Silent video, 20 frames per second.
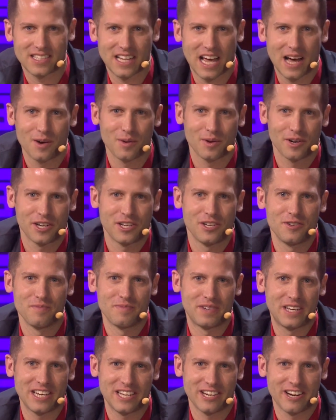sour and you
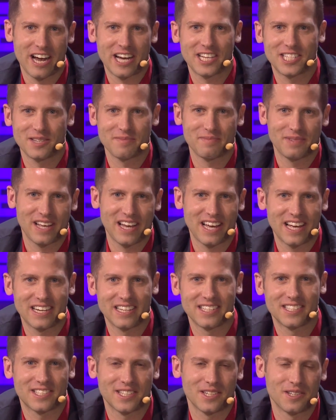get your exit plan.
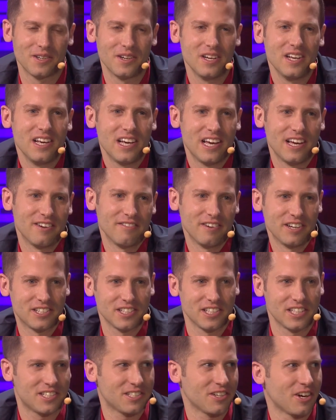And so it
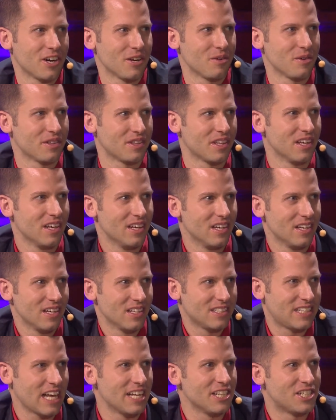originally started with
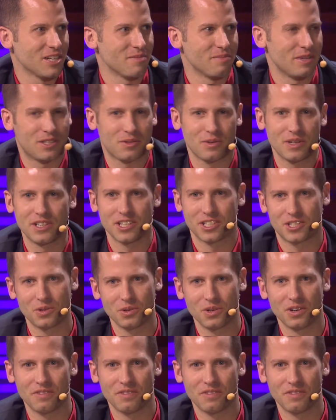tension between the two